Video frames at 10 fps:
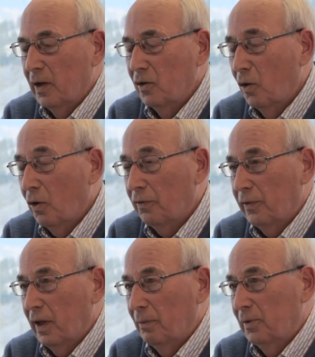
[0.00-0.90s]
north
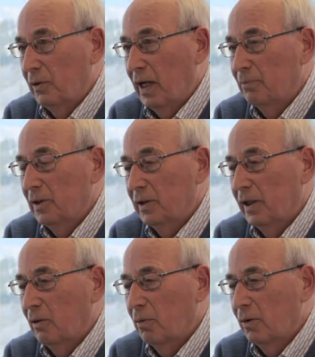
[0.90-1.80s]
up to Edmonton,
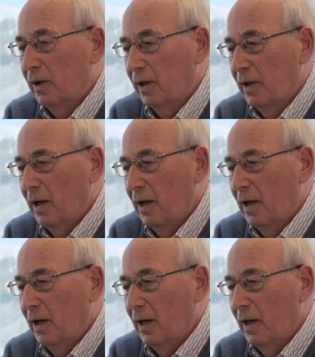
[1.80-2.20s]
Alberta,